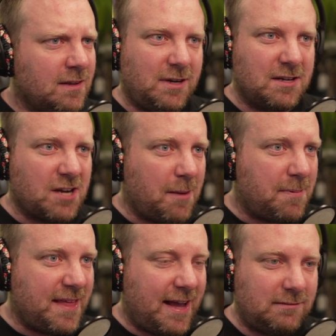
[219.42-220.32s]
On top
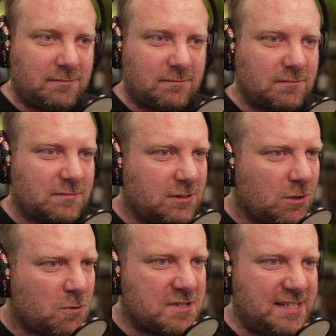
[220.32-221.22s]
of that,
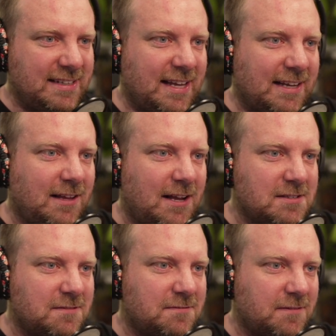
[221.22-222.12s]
we're seeing like lots
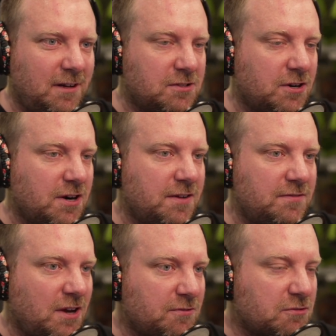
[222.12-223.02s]
of alternative
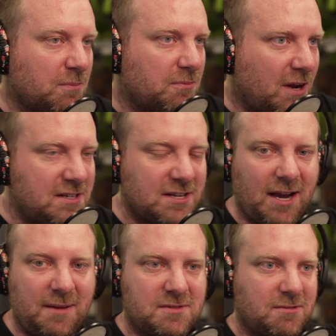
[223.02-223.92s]
JavaScript
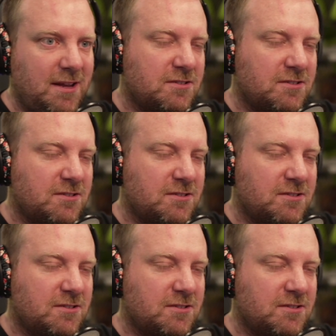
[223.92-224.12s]
runtimes, right?